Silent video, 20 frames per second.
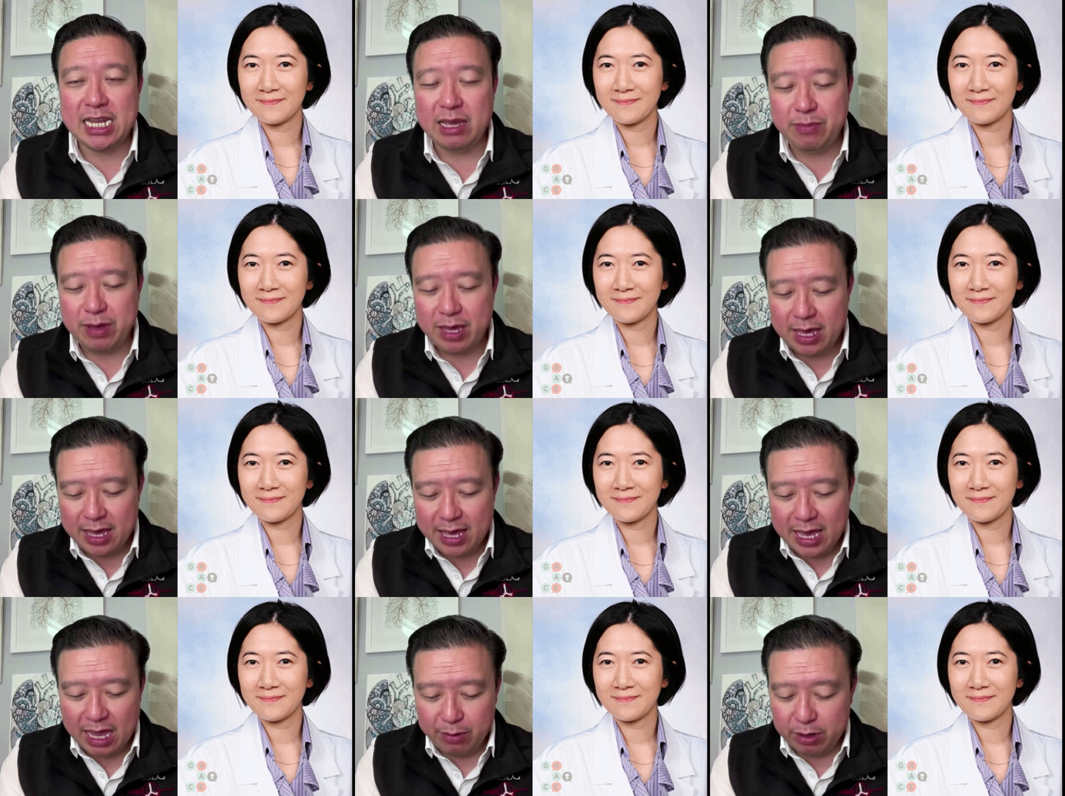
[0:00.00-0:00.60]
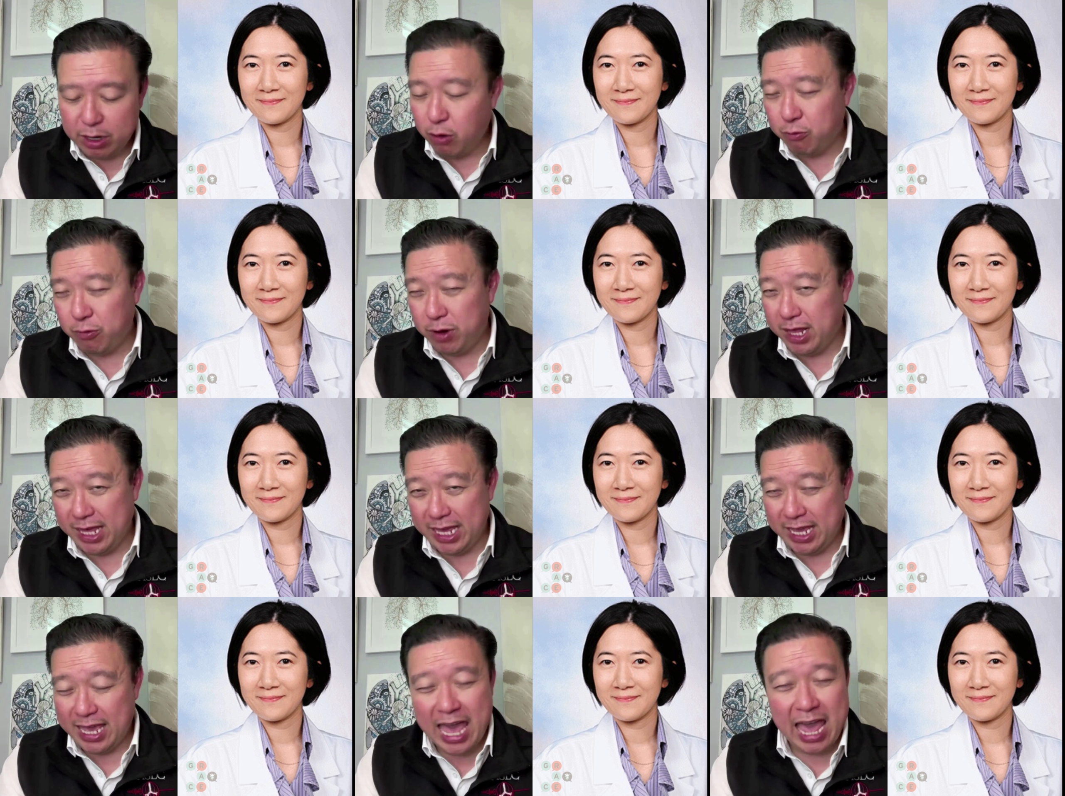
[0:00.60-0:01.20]
Speaker 1: And we don't
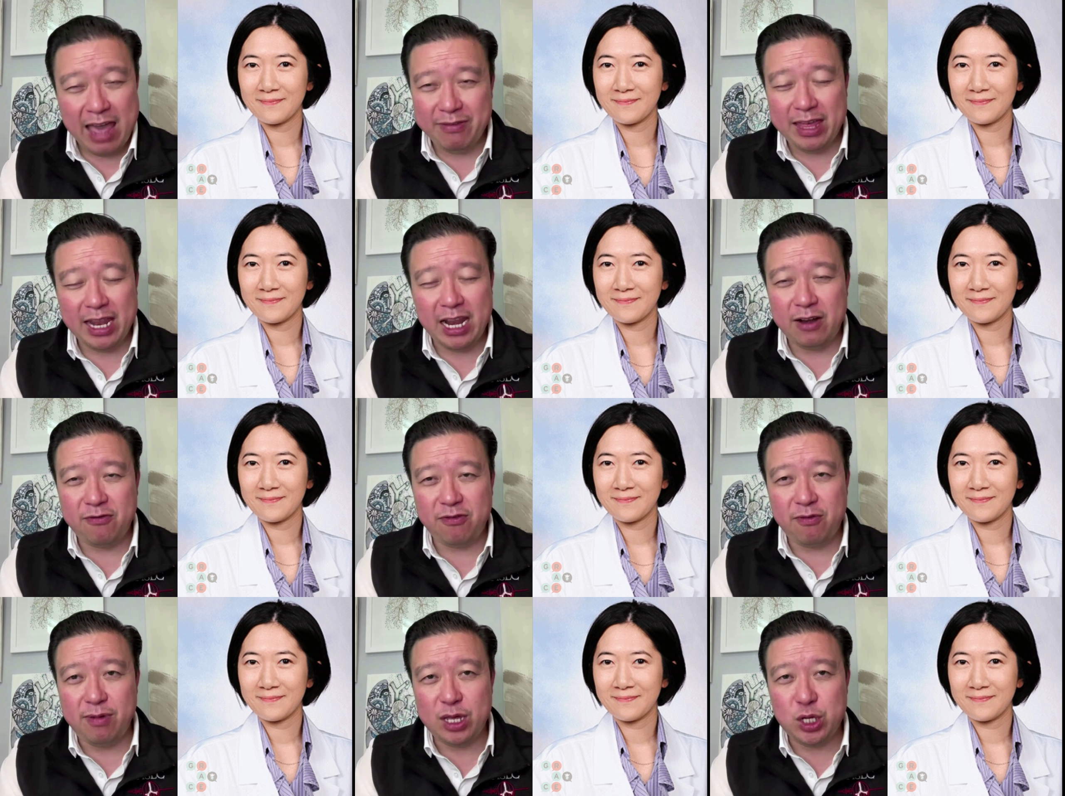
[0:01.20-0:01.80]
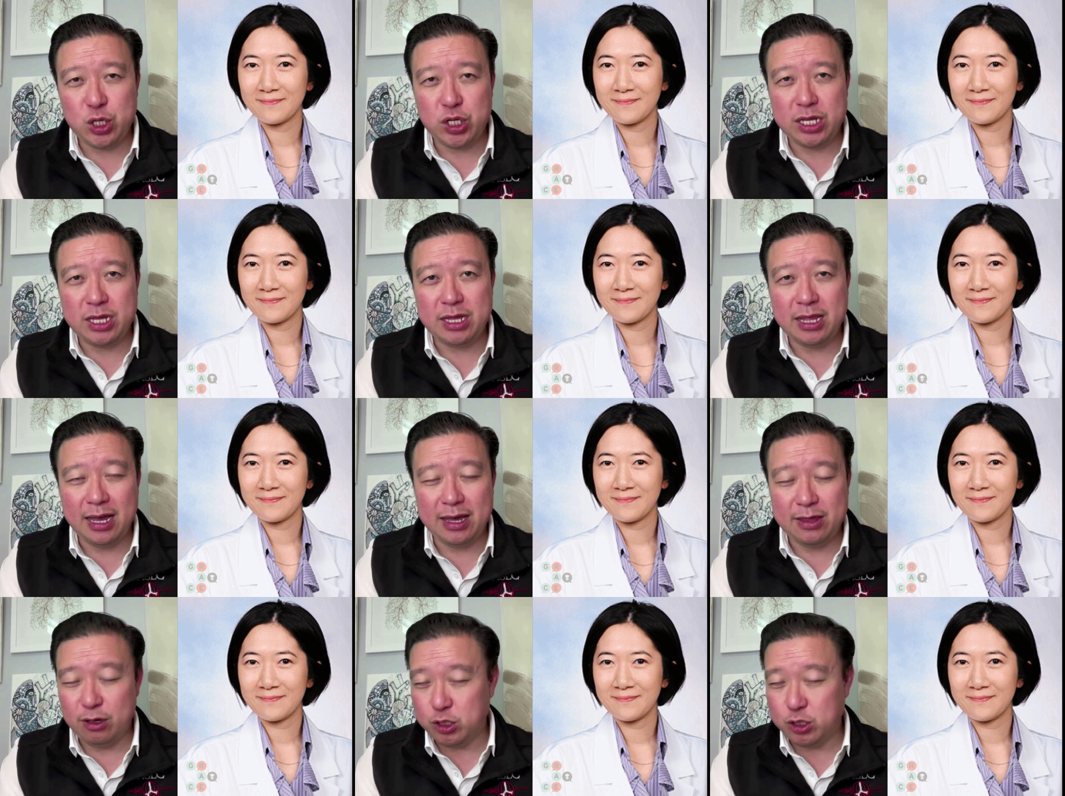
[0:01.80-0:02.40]
really have that information.
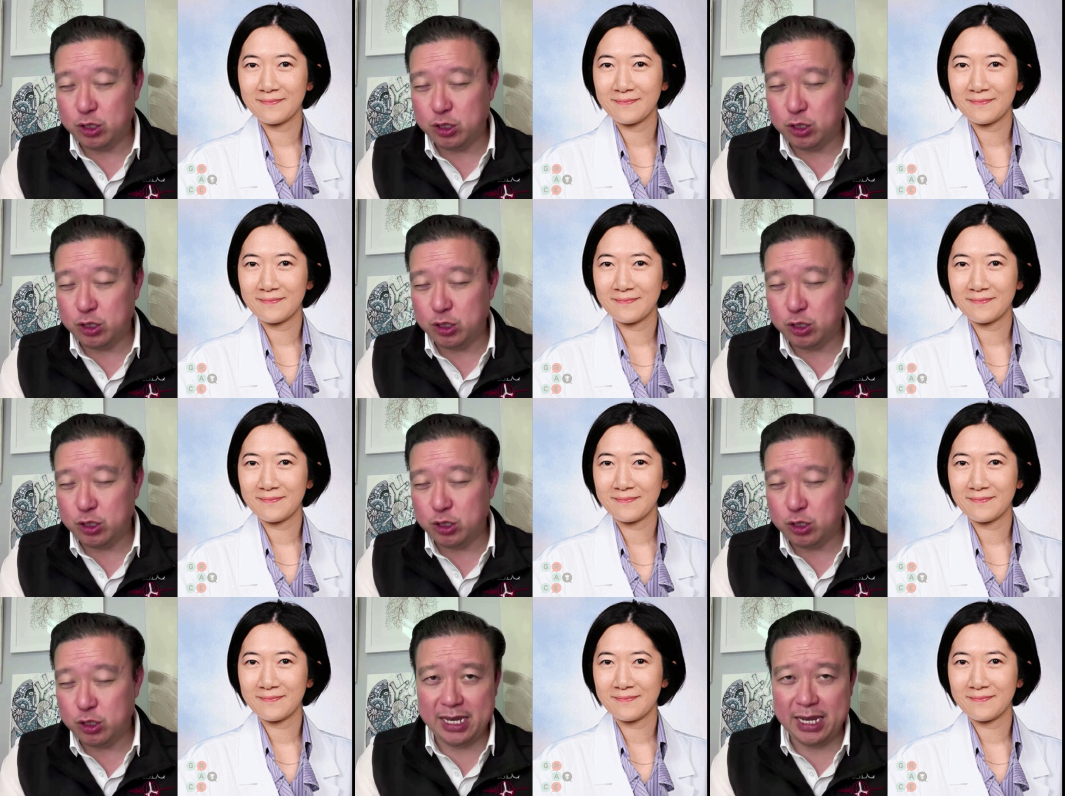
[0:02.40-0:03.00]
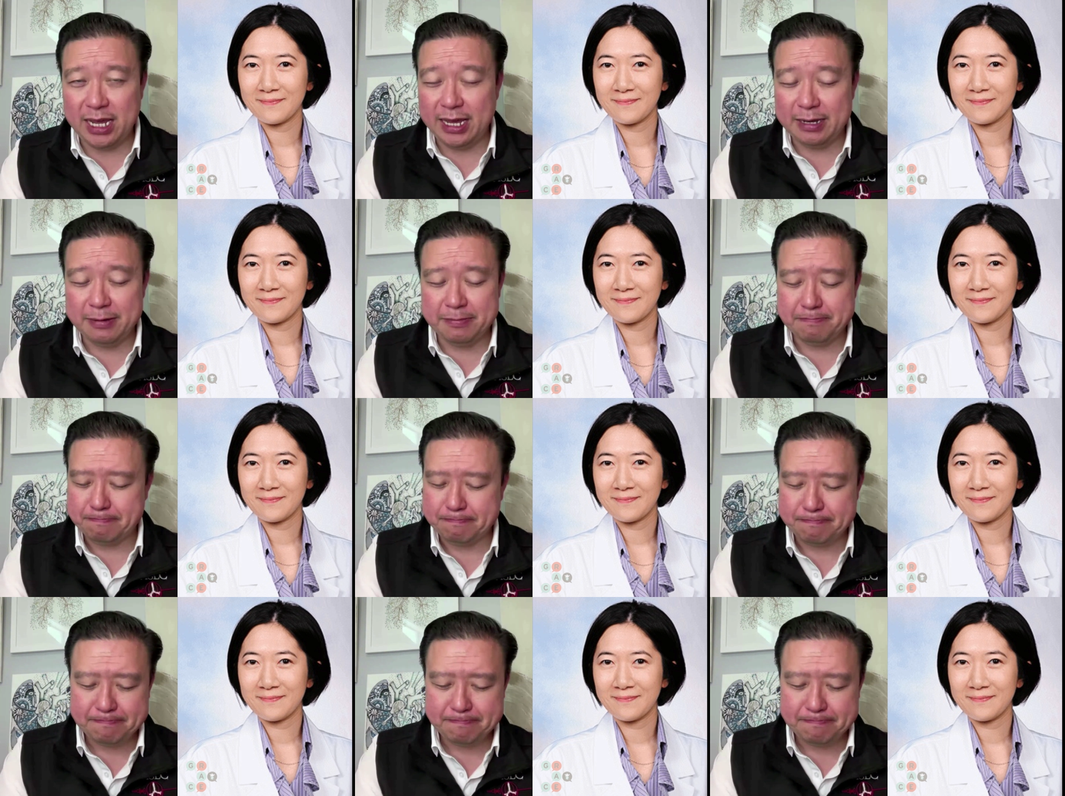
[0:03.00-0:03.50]
Uh, those trials haven't been done.